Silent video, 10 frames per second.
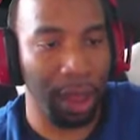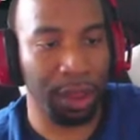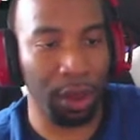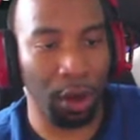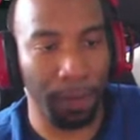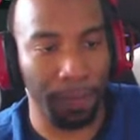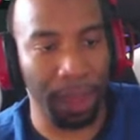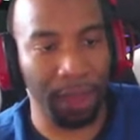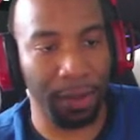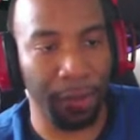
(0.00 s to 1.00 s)
So
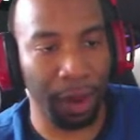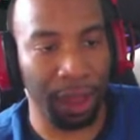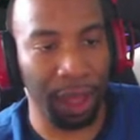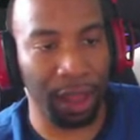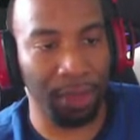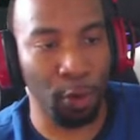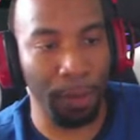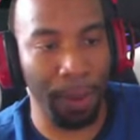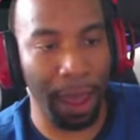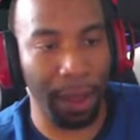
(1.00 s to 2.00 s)
for the sake of, let's move
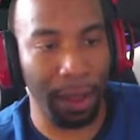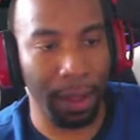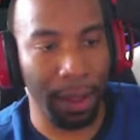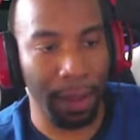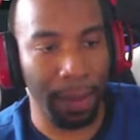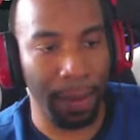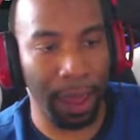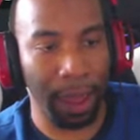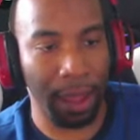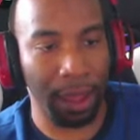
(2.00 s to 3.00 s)
it back,
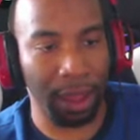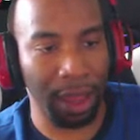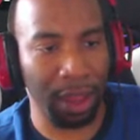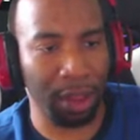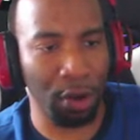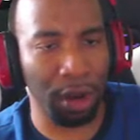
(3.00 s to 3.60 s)
and let's just turn the